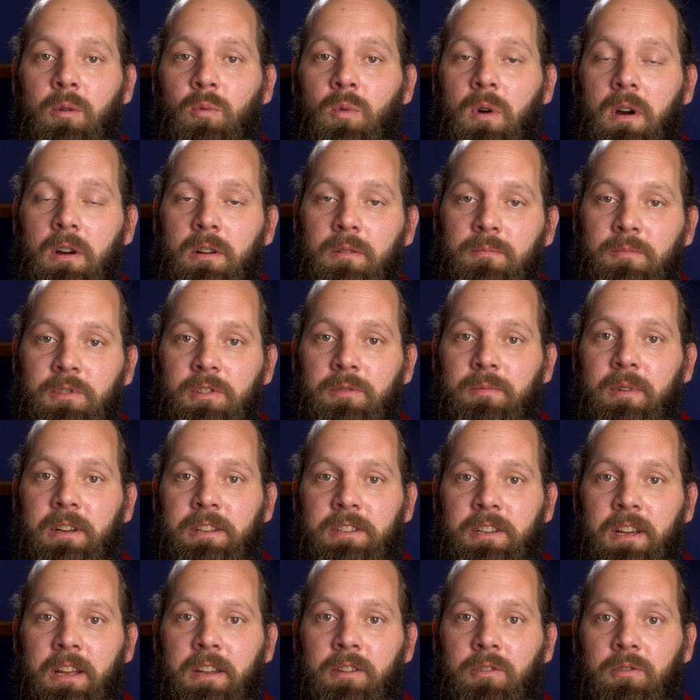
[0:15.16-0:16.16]
and welcome to my
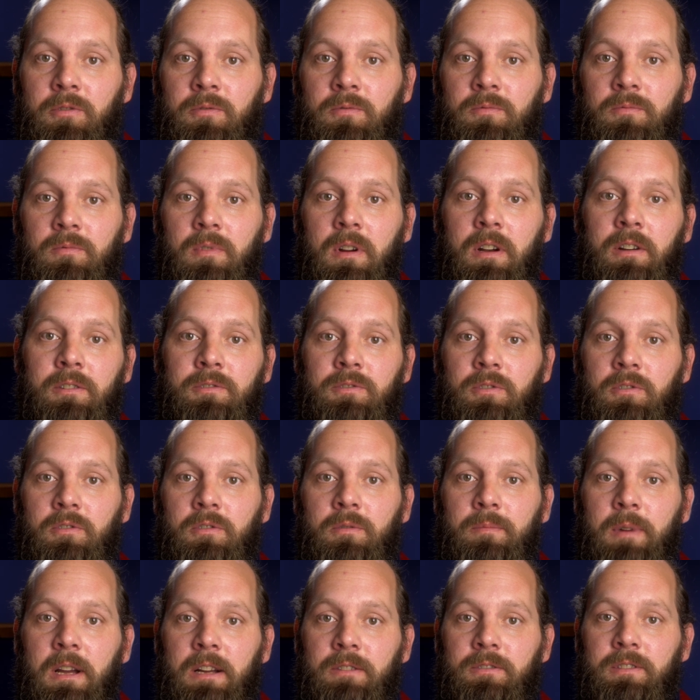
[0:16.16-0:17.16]
channel where I talk
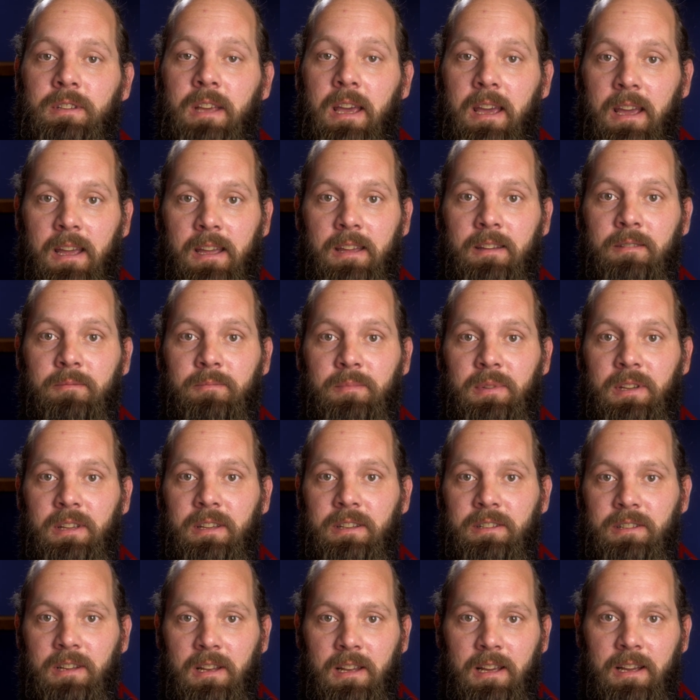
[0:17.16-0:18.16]
about tech
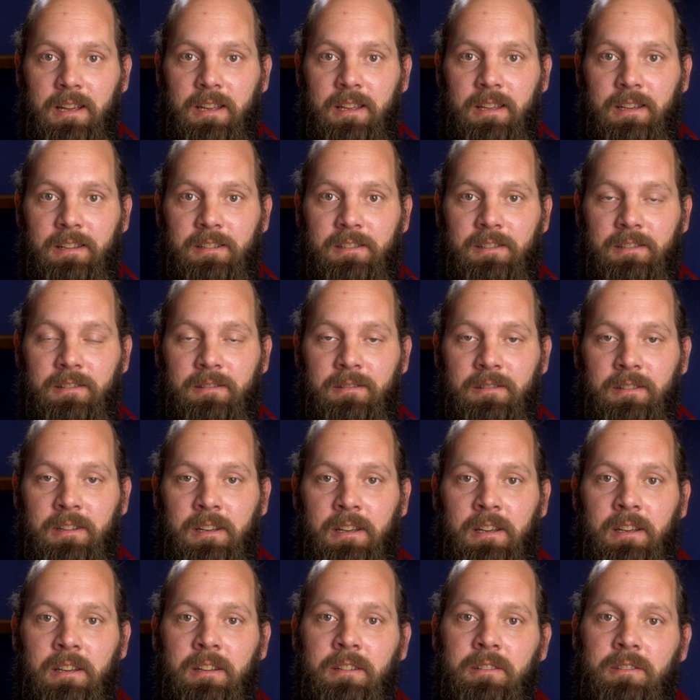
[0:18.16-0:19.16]
because I like it.
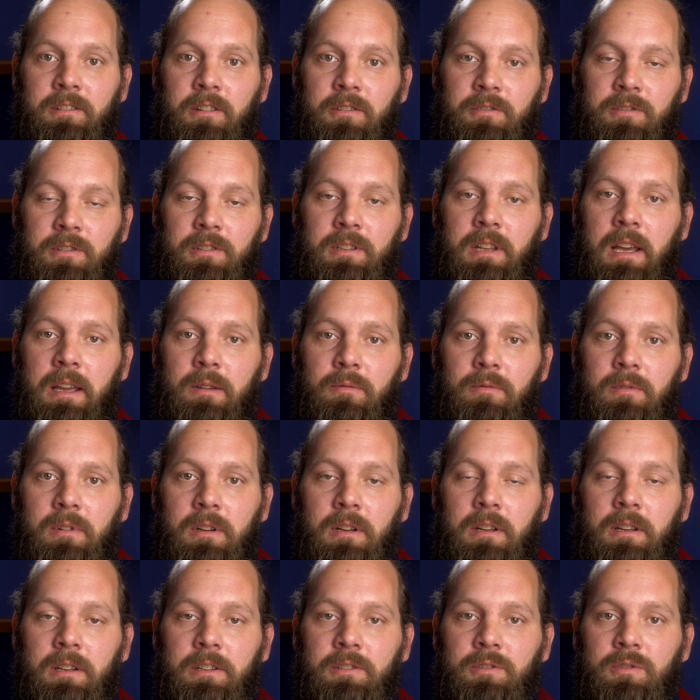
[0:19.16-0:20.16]
So today we're
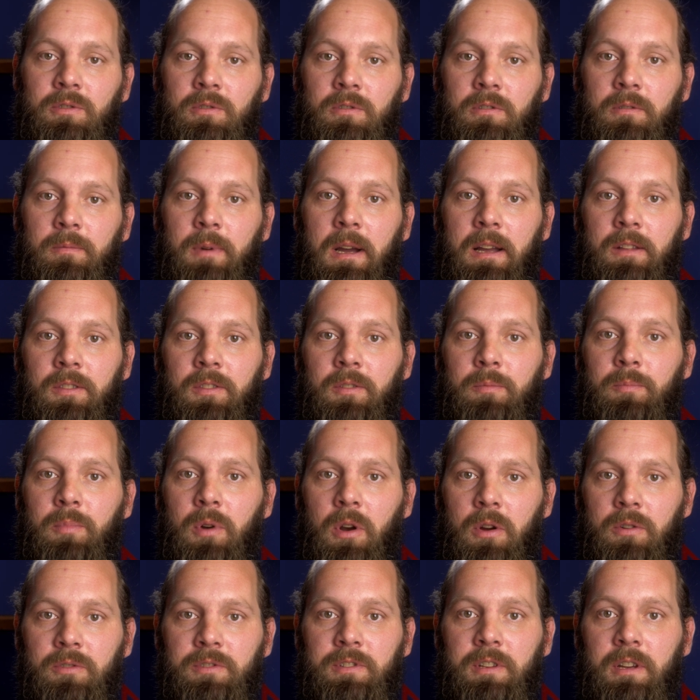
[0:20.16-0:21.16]
going to talk about the
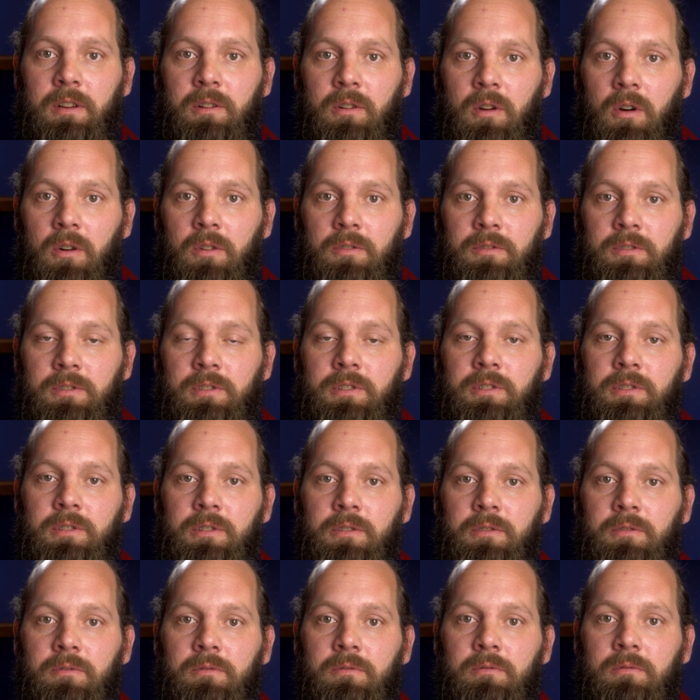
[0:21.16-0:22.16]
pros and cons
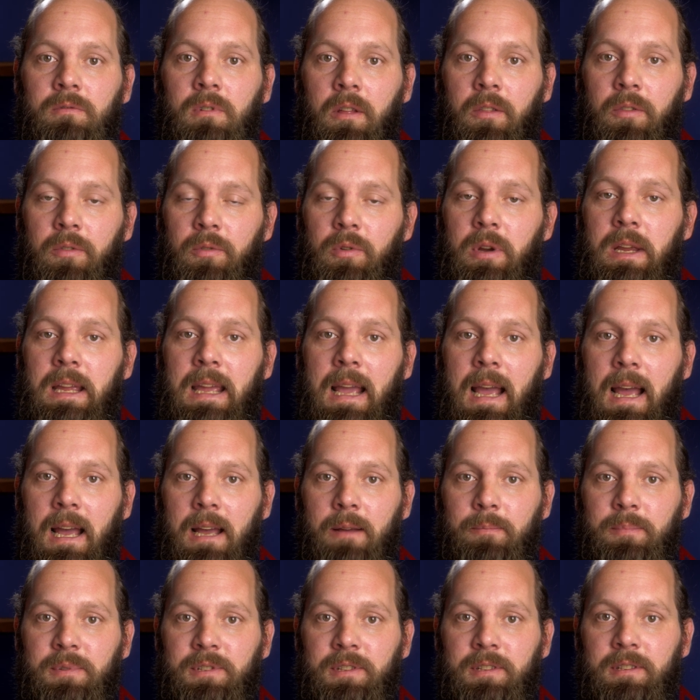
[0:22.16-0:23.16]
to three
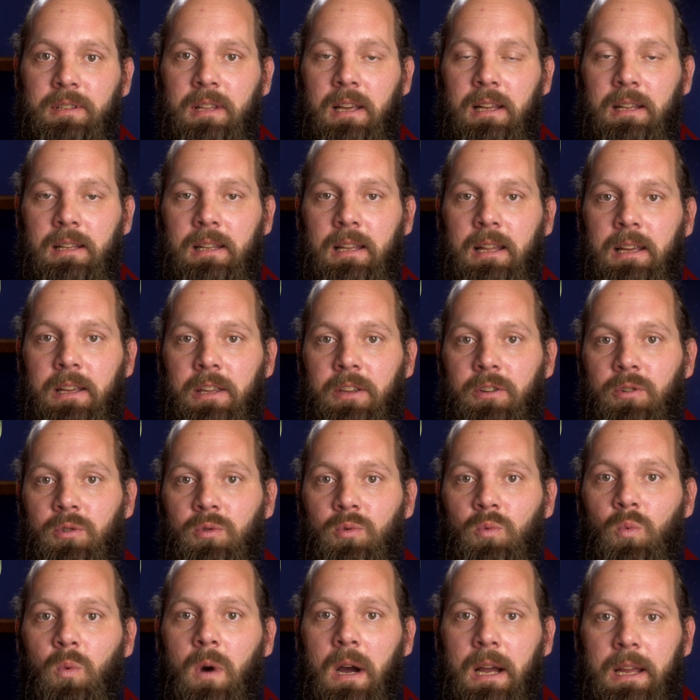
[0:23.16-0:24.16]
apps that let you
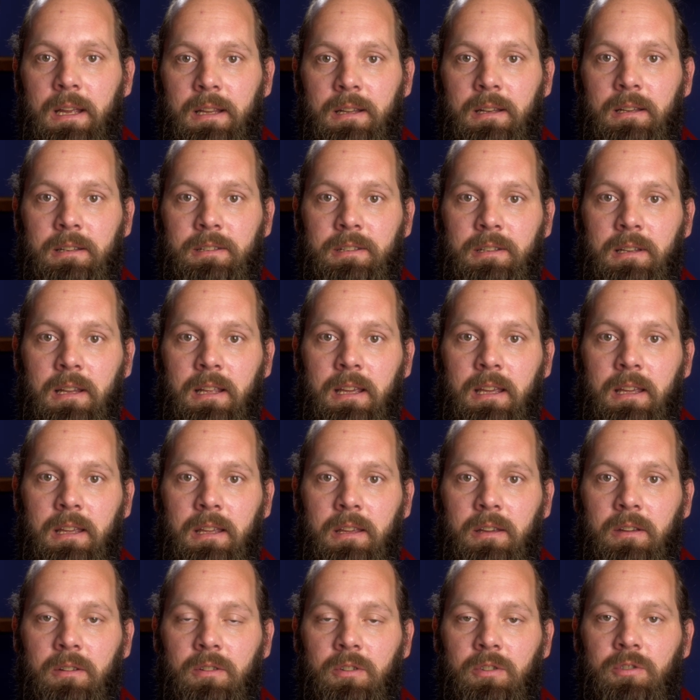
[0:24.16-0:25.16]
wirelessly
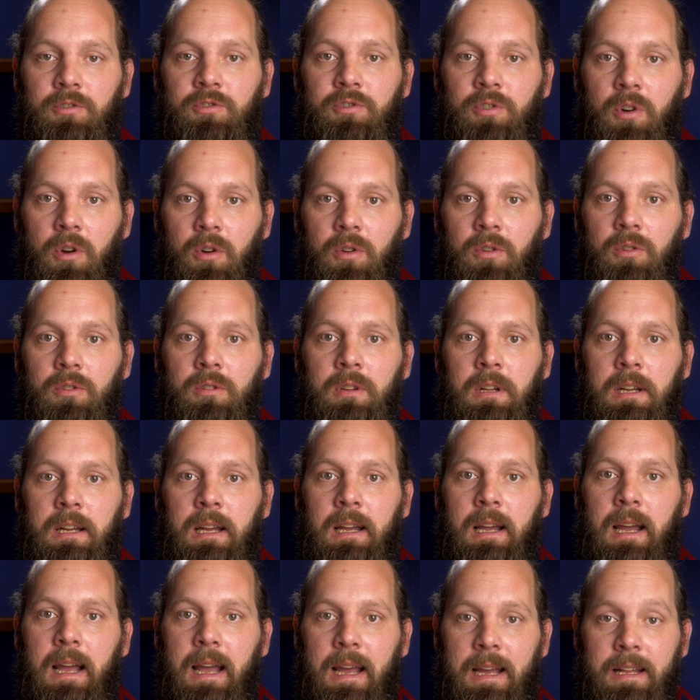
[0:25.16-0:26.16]
control
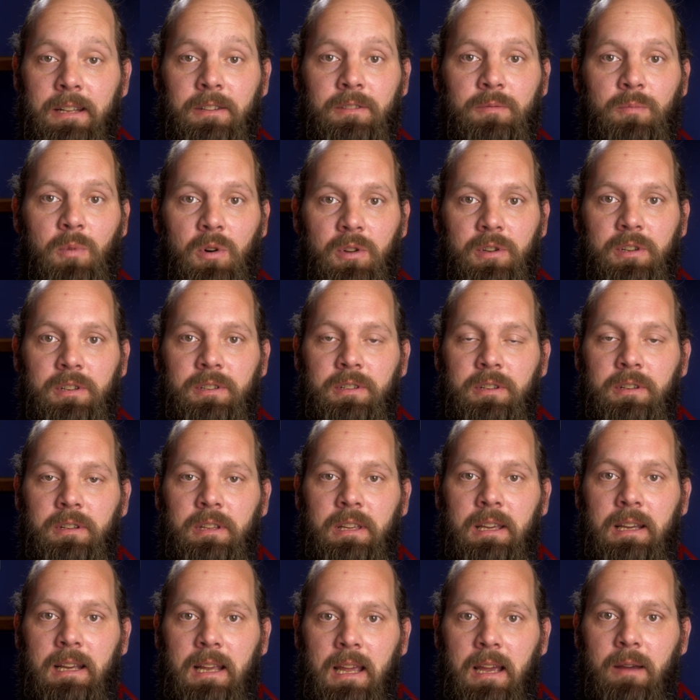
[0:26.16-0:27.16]
and monitor
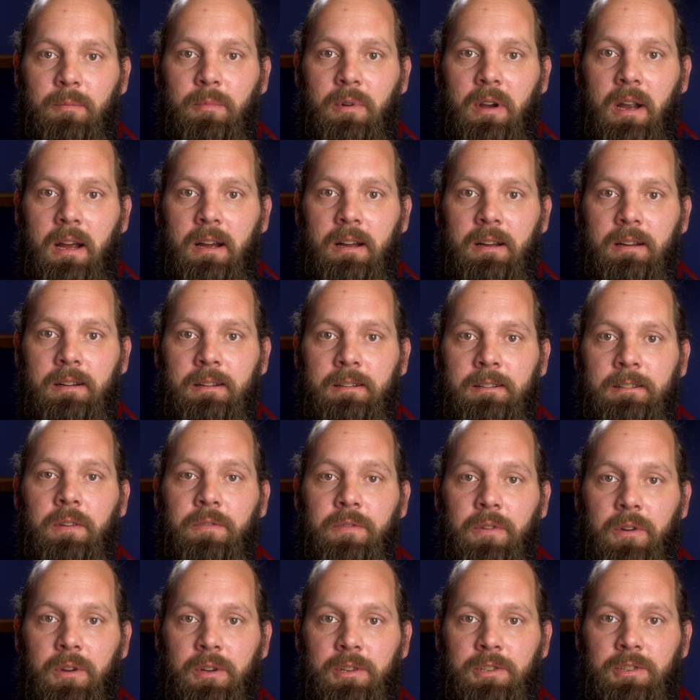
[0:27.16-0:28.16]
your camera. The
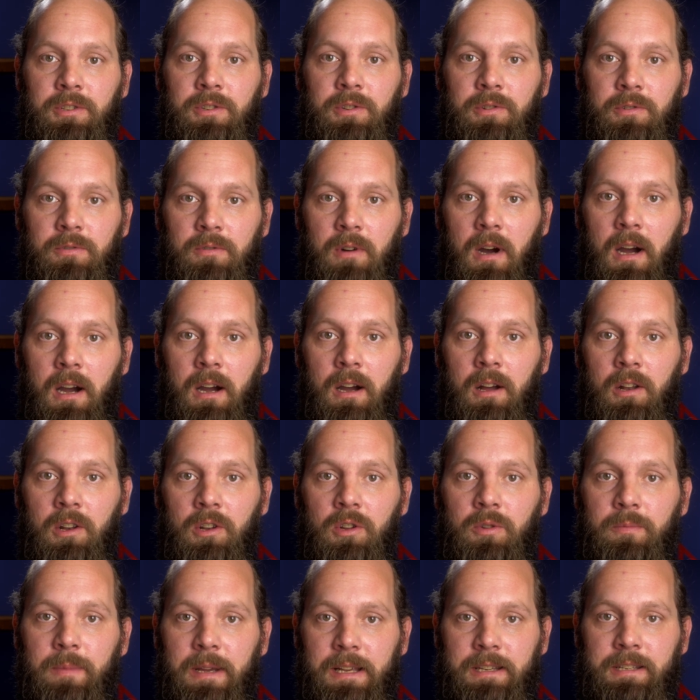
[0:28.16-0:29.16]
first two are
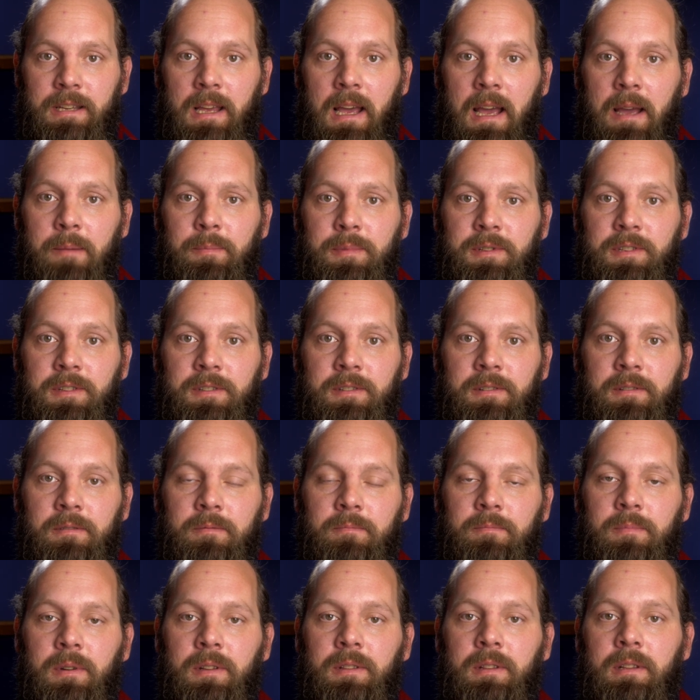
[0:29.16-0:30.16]
Lumix apps
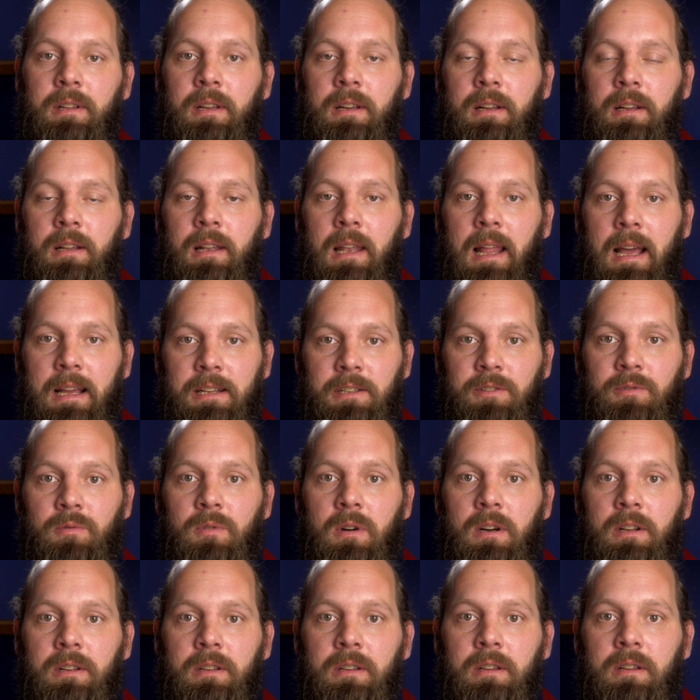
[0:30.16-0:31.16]
but the last
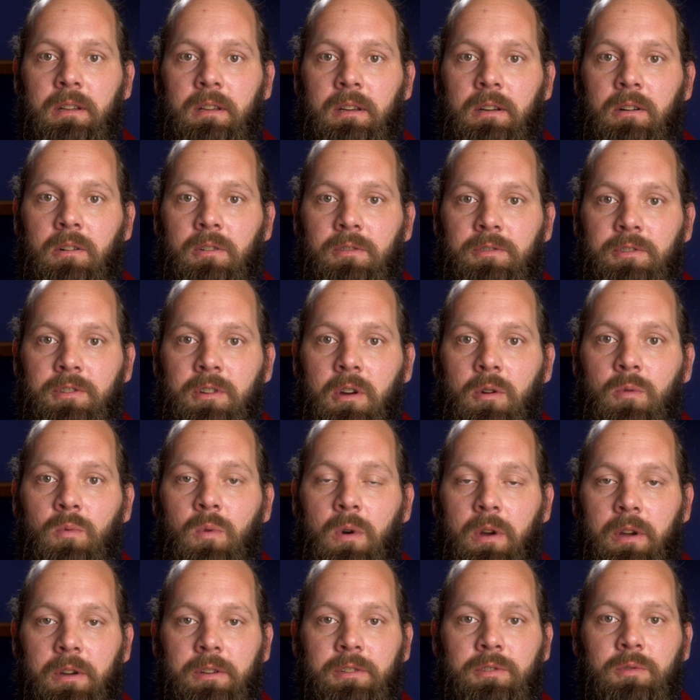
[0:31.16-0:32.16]
one also
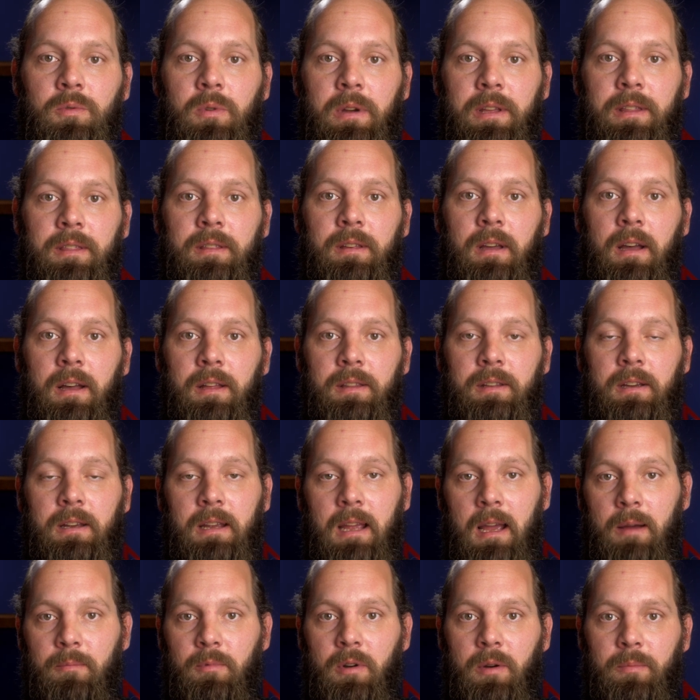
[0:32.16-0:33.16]
works with other
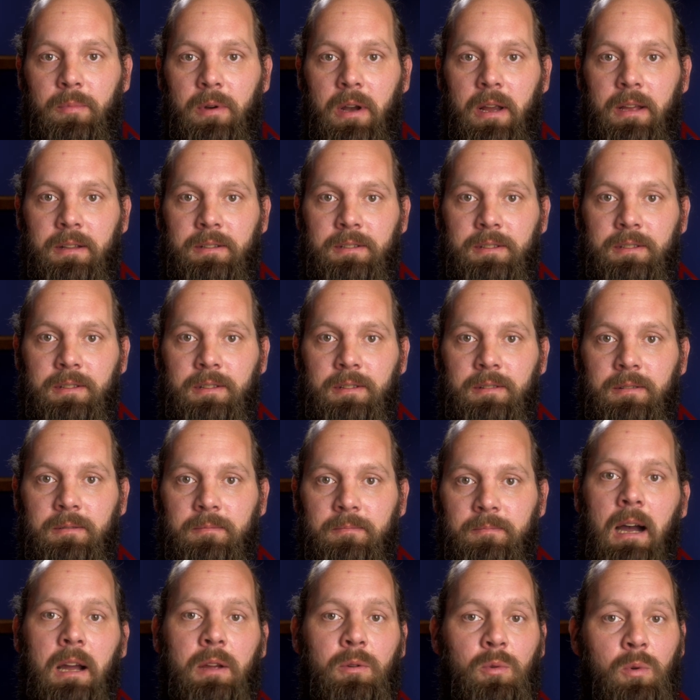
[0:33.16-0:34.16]
camera brands.
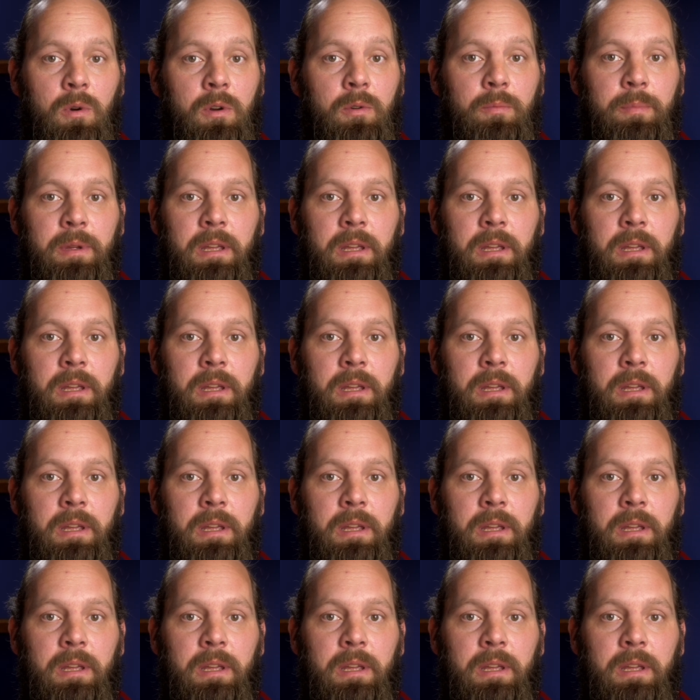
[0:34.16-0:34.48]
I will